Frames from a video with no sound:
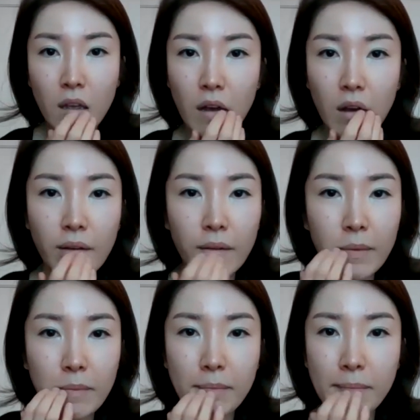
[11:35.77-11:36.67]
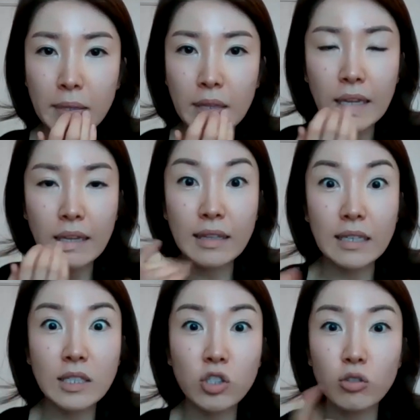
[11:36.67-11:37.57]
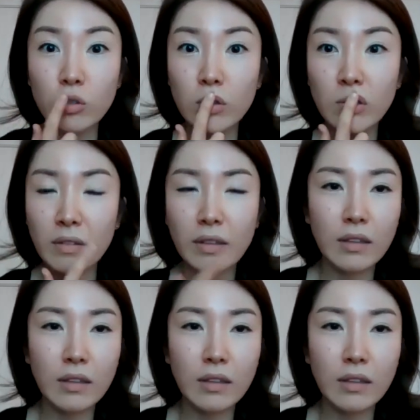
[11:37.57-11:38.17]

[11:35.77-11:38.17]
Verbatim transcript: Um, but then this school